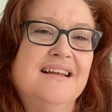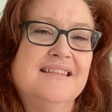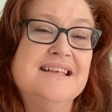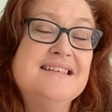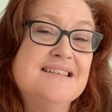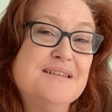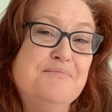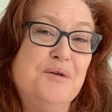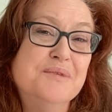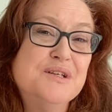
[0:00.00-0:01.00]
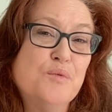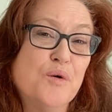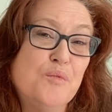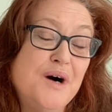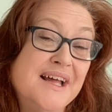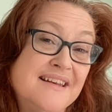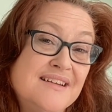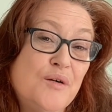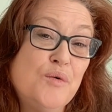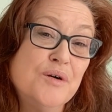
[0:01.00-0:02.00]
This is the moment where
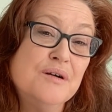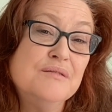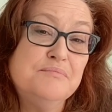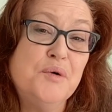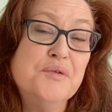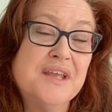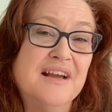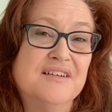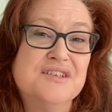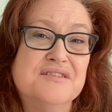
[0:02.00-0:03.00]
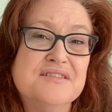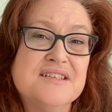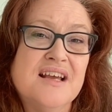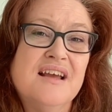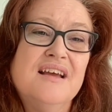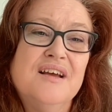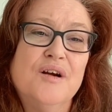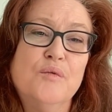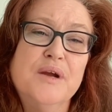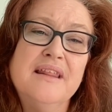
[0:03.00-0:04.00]
one or both characters
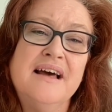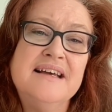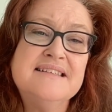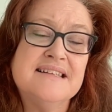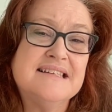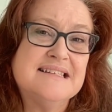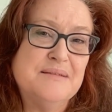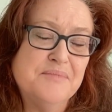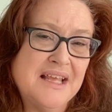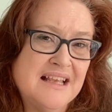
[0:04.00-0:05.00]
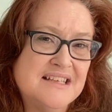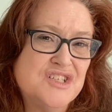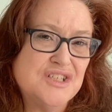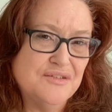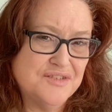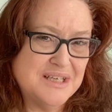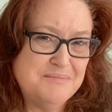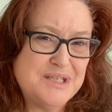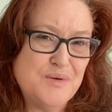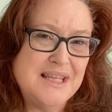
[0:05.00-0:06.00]
realize that something has shifted
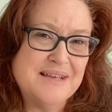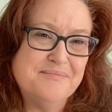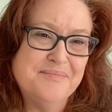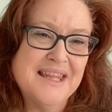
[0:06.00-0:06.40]
between them.